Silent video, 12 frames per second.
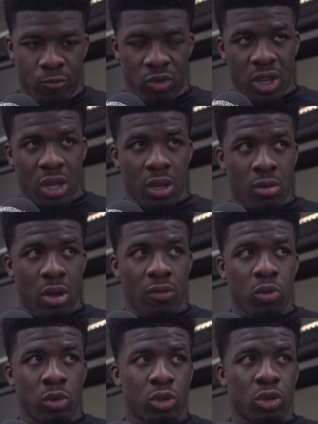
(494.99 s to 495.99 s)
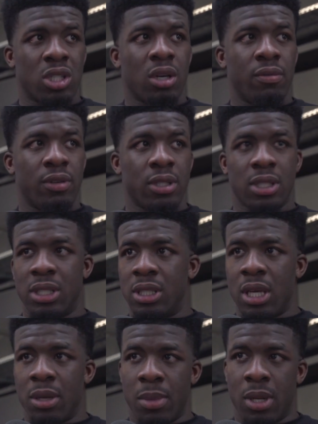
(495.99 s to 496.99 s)
yeah, everyone's got something to
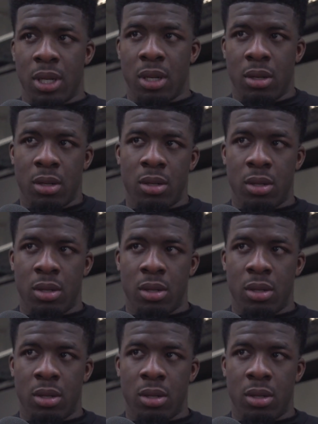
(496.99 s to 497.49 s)
say, man, and